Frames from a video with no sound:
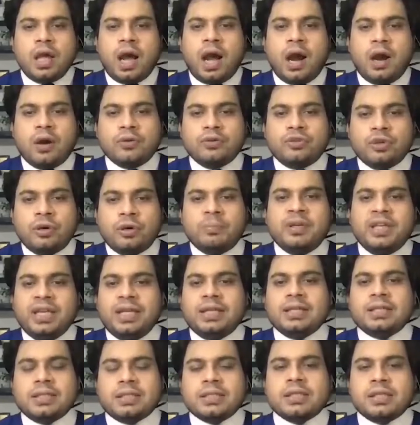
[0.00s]
How
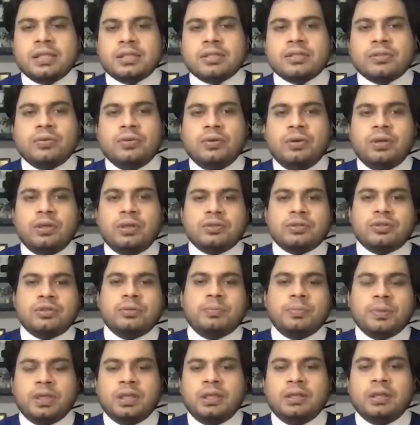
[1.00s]
dominant it is going to
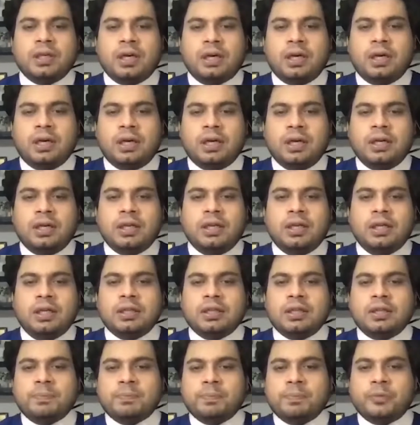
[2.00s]
be uh,
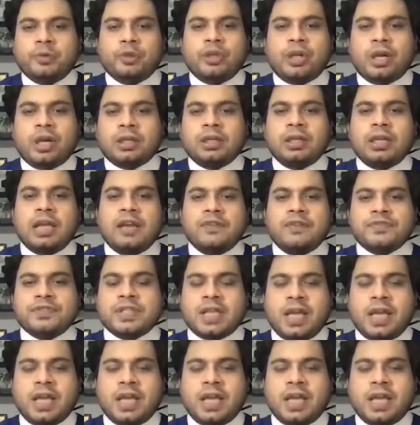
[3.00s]
in the product life